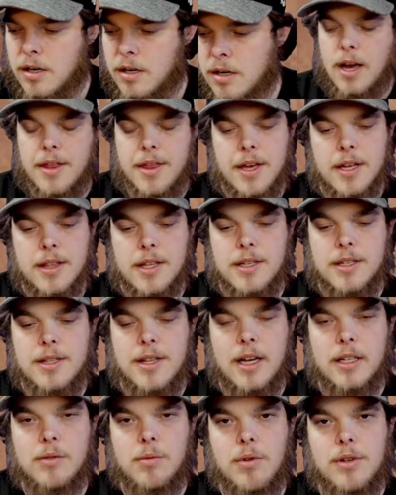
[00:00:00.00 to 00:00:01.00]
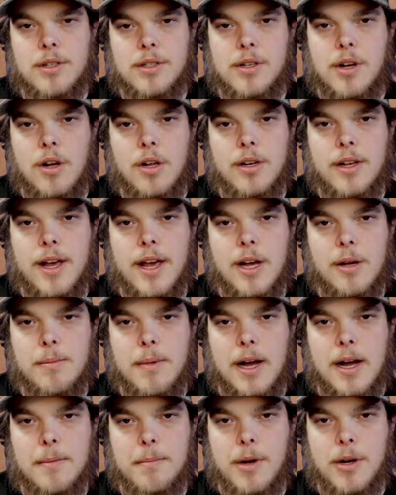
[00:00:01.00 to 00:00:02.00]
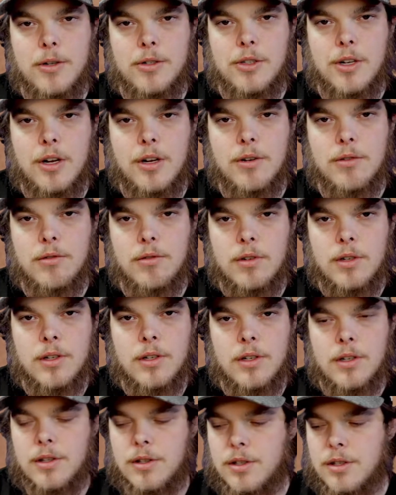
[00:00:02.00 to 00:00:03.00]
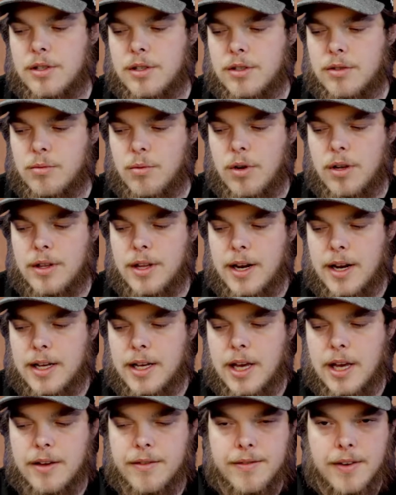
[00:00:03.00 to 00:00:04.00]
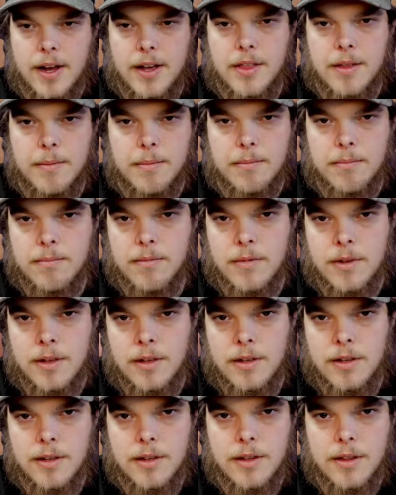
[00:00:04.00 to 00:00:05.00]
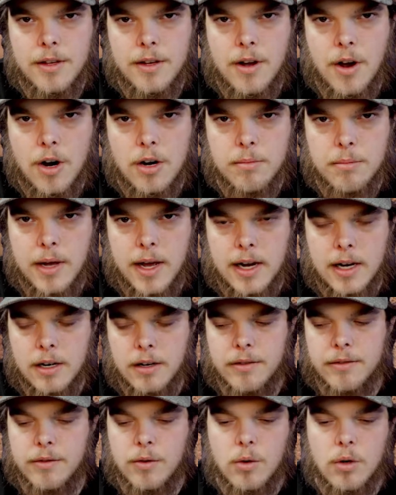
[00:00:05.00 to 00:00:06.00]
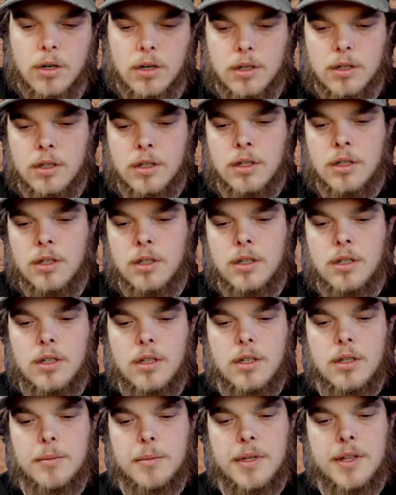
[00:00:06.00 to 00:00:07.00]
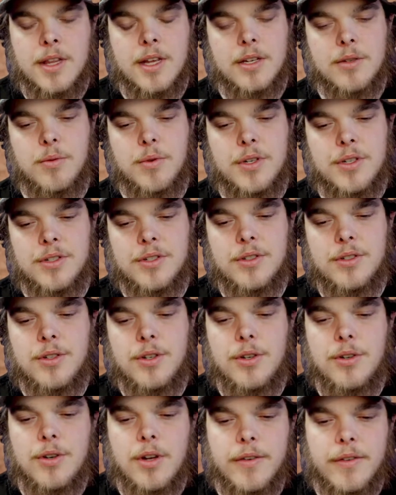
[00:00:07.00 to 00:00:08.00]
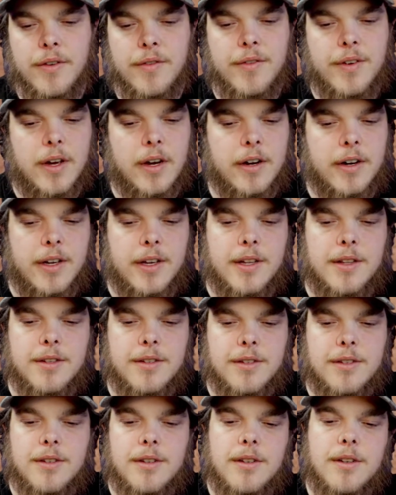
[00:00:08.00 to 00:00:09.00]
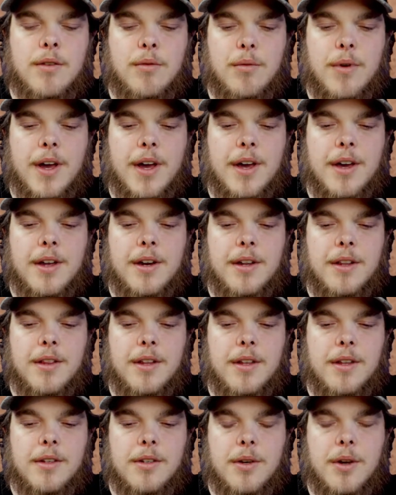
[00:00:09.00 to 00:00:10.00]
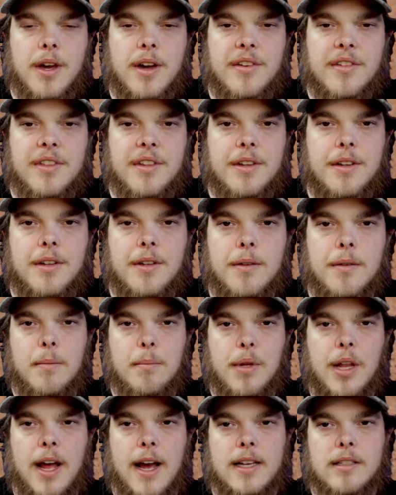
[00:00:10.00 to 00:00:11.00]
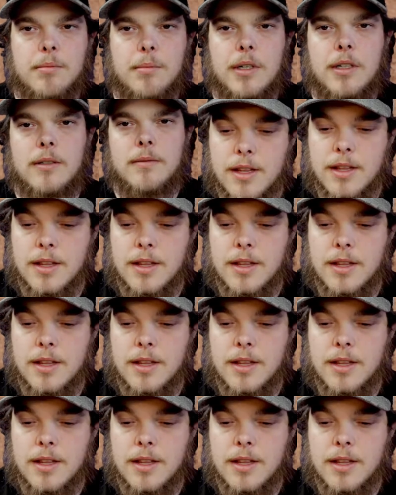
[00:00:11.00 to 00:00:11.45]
I think this next one is called Hellbot Mojo. This is one that I can't find the card backer for. But this was two different variants, the red and then you have the plasma.